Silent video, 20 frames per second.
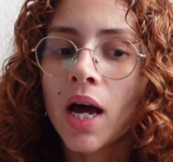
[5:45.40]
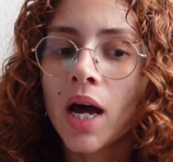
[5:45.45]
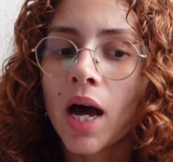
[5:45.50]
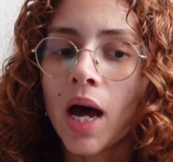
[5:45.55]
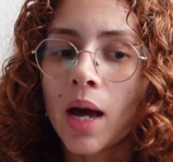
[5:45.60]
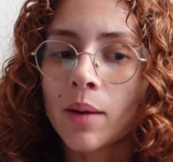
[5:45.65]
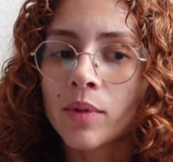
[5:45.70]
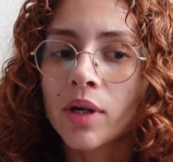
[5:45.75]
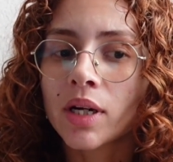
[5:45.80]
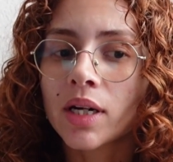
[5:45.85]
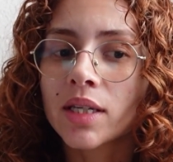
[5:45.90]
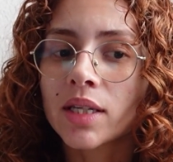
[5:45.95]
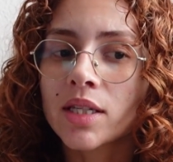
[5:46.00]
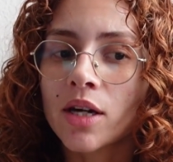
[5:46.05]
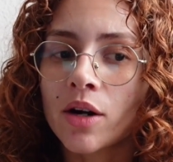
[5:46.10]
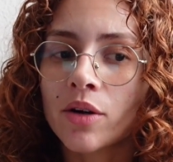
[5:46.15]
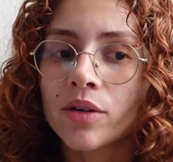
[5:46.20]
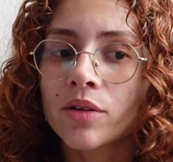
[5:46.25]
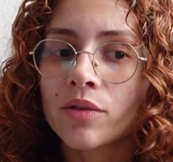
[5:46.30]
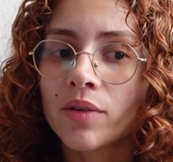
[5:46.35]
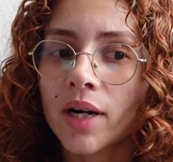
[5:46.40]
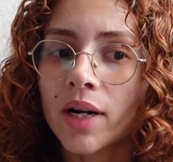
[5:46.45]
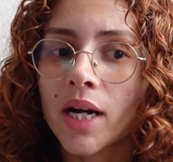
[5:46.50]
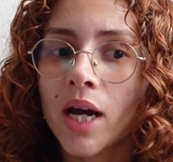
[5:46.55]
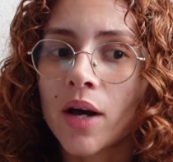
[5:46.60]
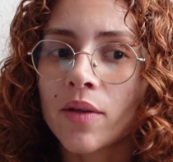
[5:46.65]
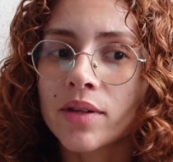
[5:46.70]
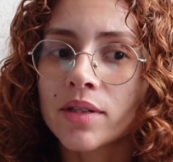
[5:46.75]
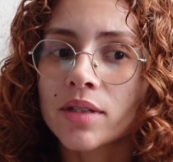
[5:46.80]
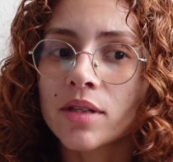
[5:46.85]
I'm going to tell you right
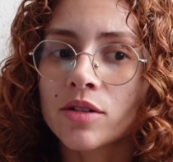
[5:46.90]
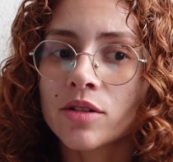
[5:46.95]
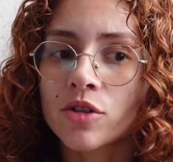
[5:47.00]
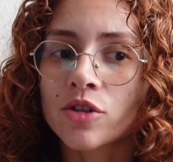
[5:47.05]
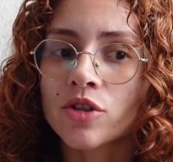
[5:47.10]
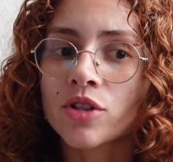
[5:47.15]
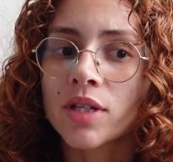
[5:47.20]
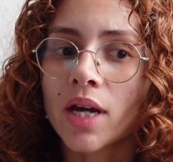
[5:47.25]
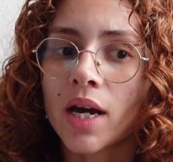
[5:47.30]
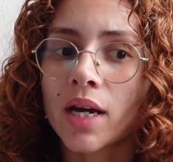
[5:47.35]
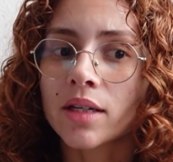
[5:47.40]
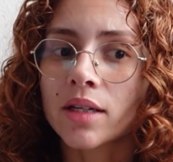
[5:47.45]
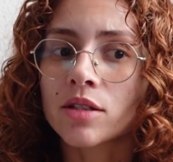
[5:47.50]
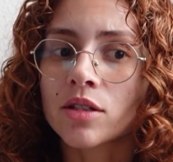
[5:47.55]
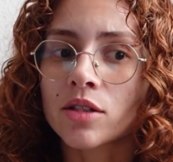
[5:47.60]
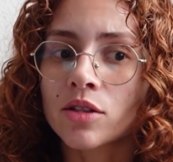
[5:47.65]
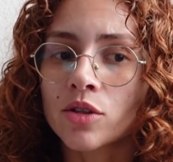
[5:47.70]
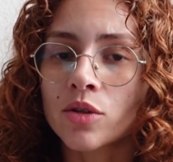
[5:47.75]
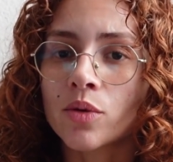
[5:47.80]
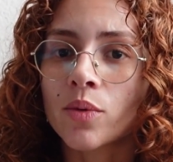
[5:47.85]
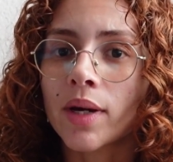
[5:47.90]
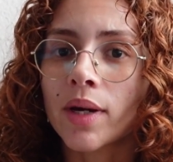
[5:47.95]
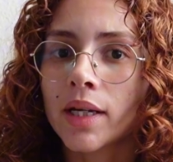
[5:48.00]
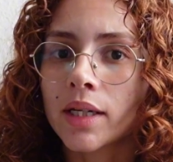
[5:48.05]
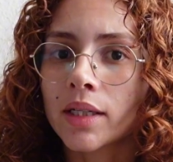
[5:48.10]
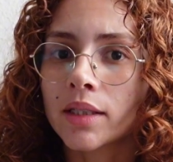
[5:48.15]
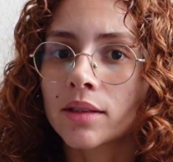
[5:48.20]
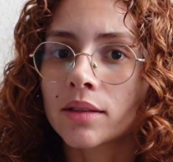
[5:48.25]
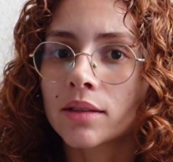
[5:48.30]
now, this is your sign to do it.